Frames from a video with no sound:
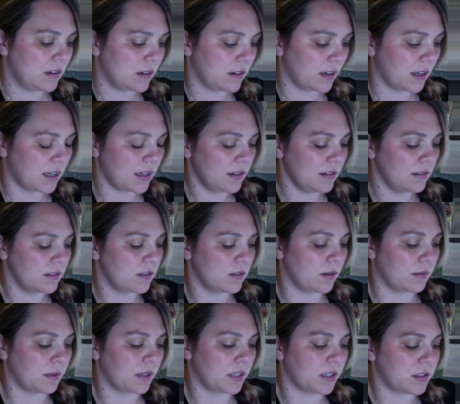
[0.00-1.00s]
Okay, so
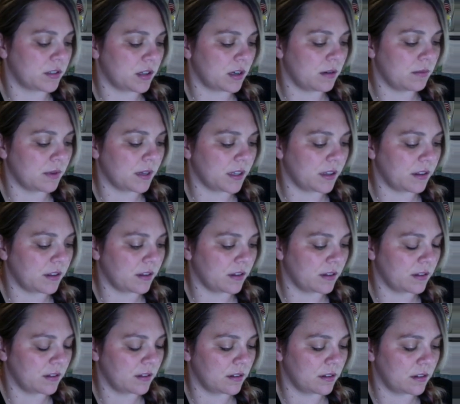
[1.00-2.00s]
I'm going to start with
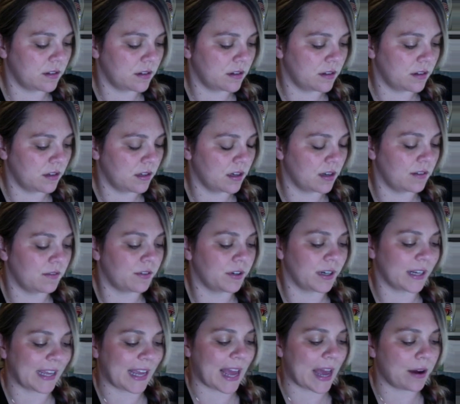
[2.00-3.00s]

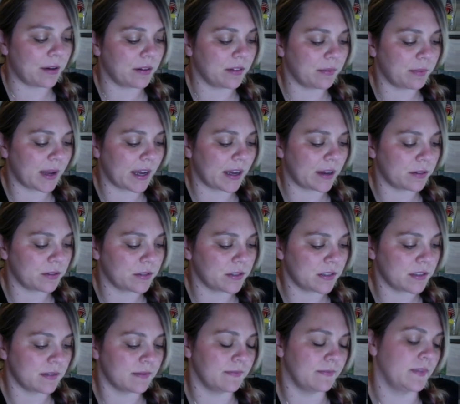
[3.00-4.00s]
converting out of
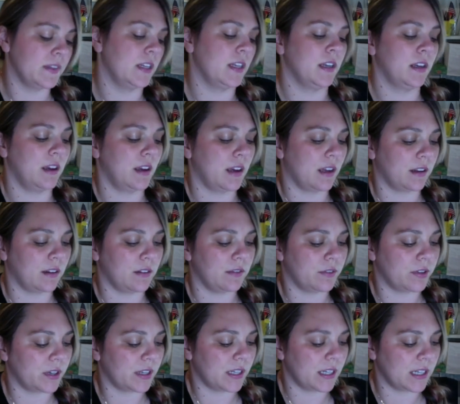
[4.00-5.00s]
pounds and
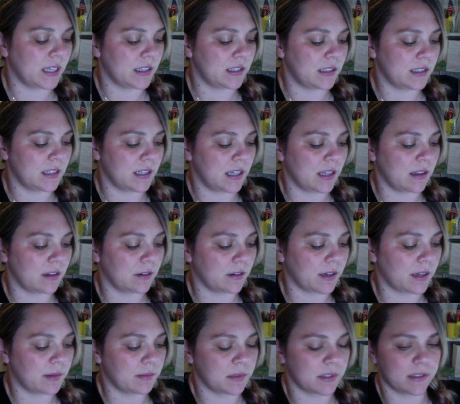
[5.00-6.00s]
converting into
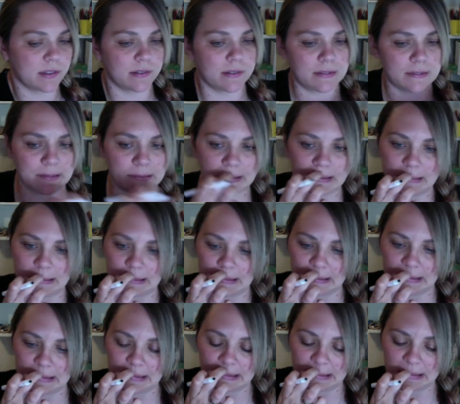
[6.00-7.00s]
kilograms
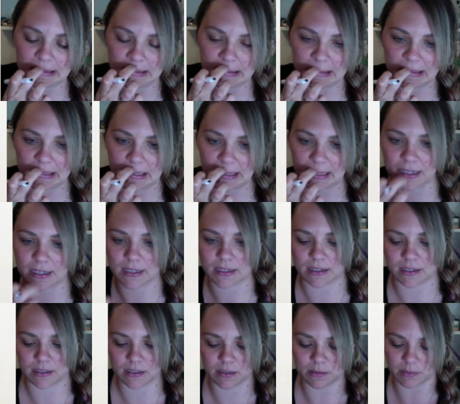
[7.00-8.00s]

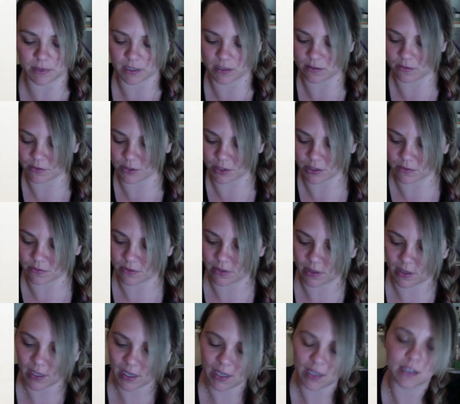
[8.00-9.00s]
and my conversion for
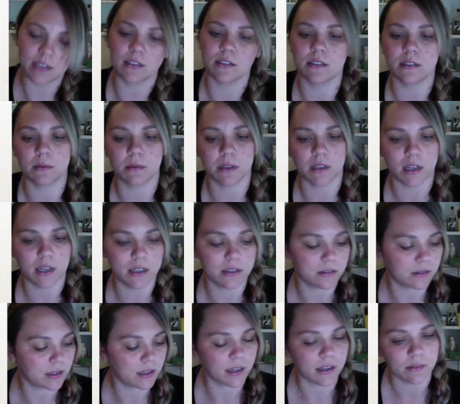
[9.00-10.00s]
that is something I do
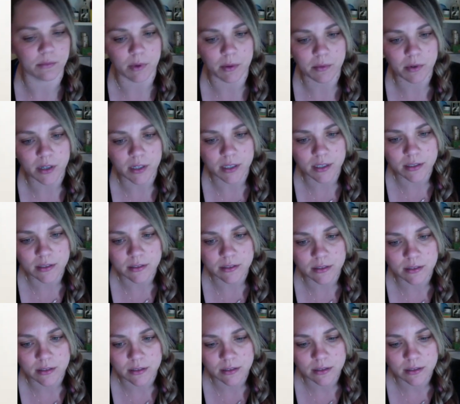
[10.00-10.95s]
not have memorized.